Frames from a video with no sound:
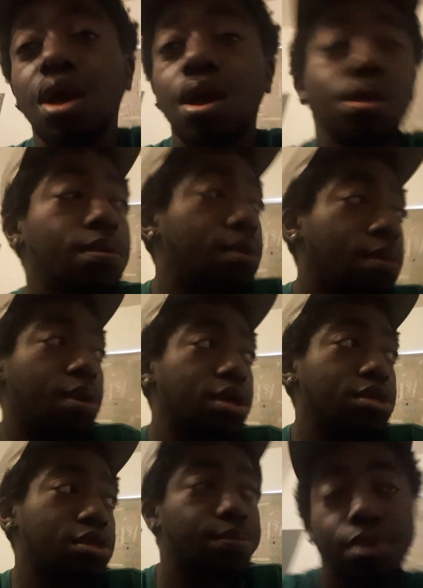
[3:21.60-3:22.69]
I don't want to
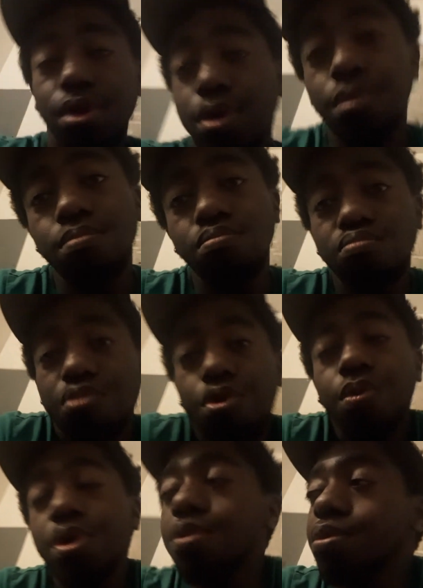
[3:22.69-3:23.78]
watch it, but oh
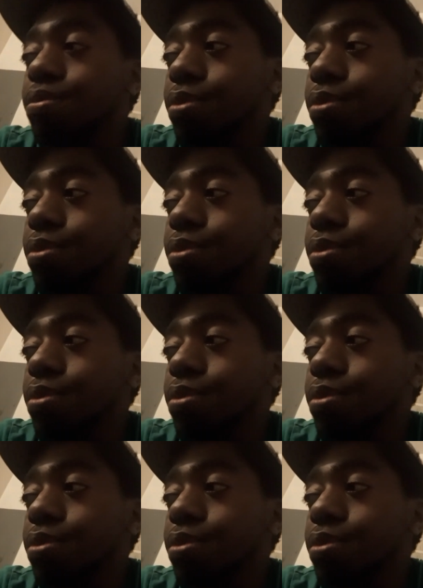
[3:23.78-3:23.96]
well,